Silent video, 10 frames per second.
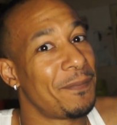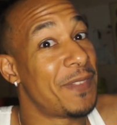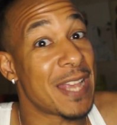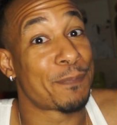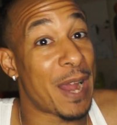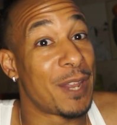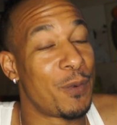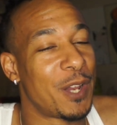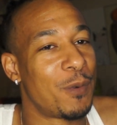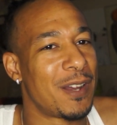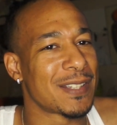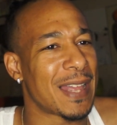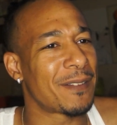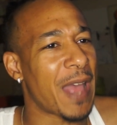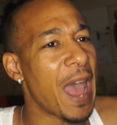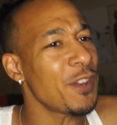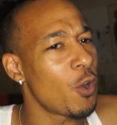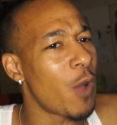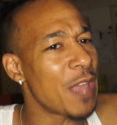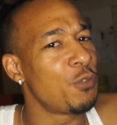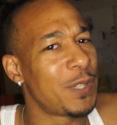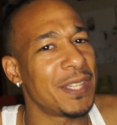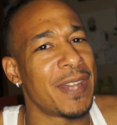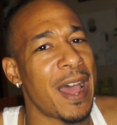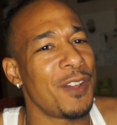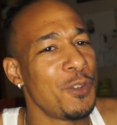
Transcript: that's probably what it was. Like, I know how you get down.